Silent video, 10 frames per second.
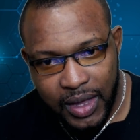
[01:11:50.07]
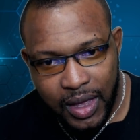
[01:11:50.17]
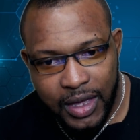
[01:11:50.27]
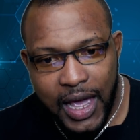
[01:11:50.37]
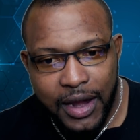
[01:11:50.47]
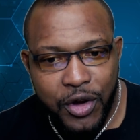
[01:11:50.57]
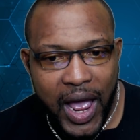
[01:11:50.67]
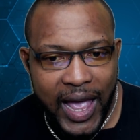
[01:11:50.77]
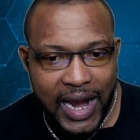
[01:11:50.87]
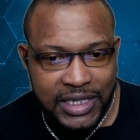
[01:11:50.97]
Yeah, the
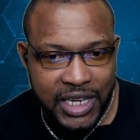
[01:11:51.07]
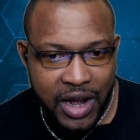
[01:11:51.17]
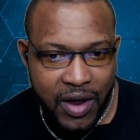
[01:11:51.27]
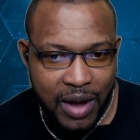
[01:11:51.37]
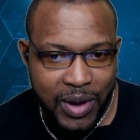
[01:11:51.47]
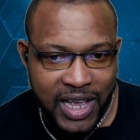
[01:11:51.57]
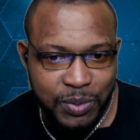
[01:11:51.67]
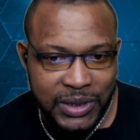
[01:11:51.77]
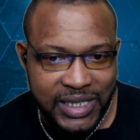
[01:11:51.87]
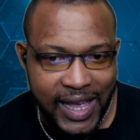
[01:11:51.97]
Royal General, man. As
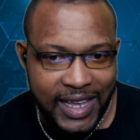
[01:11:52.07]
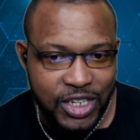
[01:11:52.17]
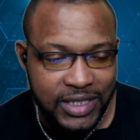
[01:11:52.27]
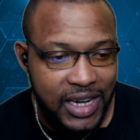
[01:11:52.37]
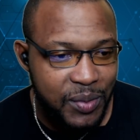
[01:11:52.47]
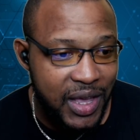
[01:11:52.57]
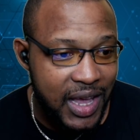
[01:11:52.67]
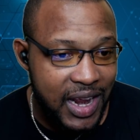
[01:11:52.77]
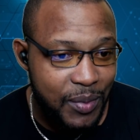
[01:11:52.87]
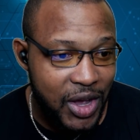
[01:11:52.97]
me say, it just in my
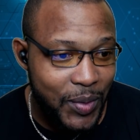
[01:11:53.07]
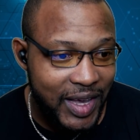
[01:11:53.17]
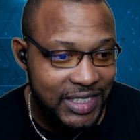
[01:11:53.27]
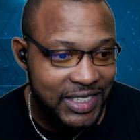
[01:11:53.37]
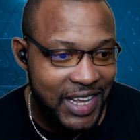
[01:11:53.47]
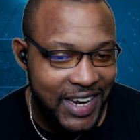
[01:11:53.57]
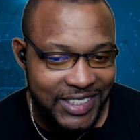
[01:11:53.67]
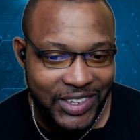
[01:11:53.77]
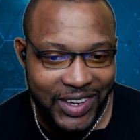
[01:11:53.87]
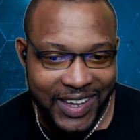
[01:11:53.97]
head, I'm going to make it stay
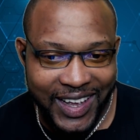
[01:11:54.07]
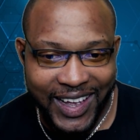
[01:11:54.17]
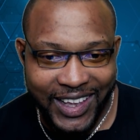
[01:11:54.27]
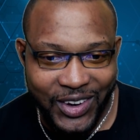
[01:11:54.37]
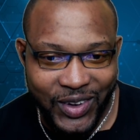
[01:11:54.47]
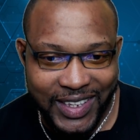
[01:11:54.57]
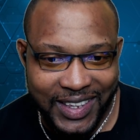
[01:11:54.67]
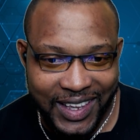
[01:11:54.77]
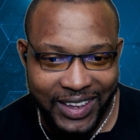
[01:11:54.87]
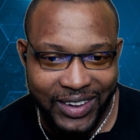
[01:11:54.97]
so. Cause you know what I
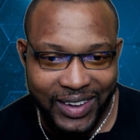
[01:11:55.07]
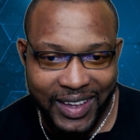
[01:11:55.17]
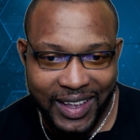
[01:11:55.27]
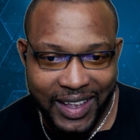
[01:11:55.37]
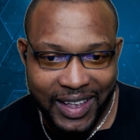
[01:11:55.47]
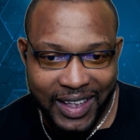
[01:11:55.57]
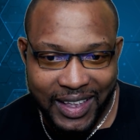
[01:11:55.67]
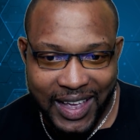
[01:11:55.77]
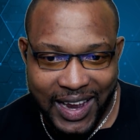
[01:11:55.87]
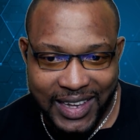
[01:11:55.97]
think.
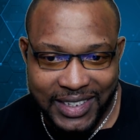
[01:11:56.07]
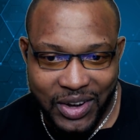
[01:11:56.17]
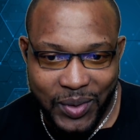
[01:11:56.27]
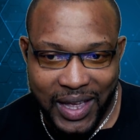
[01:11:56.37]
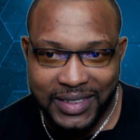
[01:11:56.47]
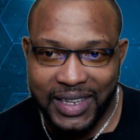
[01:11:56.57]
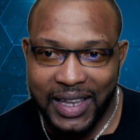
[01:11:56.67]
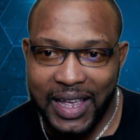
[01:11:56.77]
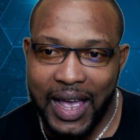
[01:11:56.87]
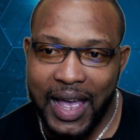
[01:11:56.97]
You understand what I say?
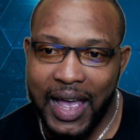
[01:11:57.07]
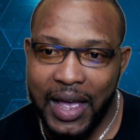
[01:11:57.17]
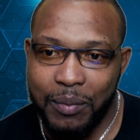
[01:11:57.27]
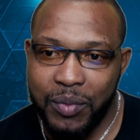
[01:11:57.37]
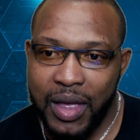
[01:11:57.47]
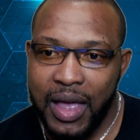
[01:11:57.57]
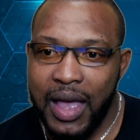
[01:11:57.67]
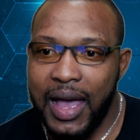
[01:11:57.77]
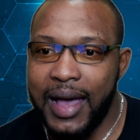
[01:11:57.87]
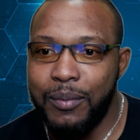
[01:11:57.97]
A
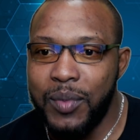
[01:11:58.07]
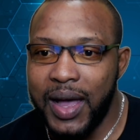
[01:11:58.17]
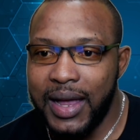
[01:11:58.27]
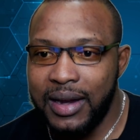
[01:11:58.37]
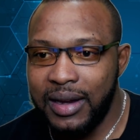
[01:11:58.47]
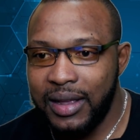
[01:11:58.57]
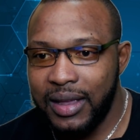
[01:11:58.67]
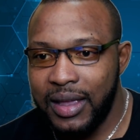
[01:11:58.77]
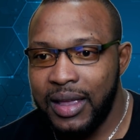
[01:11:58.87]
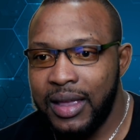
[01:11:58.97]
man
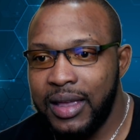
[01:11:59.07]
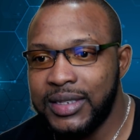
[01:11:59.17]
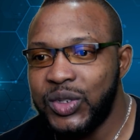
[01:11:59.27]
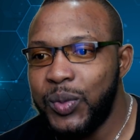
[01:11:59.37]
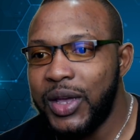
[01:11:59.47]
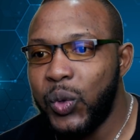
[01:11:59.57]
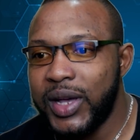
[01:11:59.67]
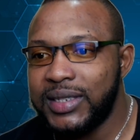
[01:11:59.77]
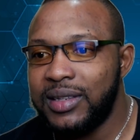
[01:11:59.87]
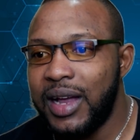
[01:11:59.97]
is to be
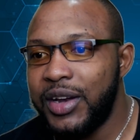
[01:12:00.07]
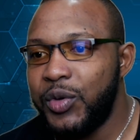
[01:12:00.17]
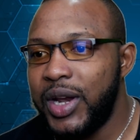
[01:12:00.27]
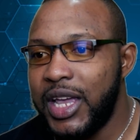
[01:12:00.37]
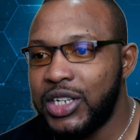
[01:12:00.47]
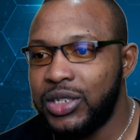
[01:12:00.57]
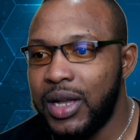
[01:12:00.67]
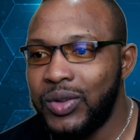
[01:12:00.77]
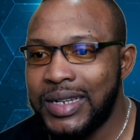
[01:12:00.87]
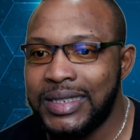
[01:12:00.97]
questioned in
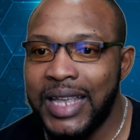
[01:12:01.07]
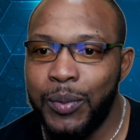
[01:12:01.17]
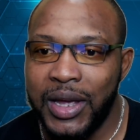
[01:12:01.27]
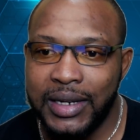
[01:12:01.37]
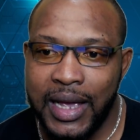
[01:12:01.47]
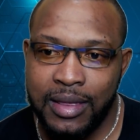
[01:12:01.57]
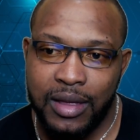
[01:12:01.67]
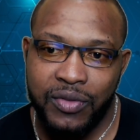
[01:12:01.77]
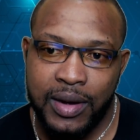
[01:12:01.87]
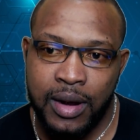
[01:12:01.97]
relation to the stabbing death
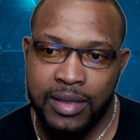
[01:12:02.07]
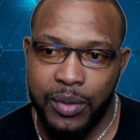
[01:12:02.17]
of another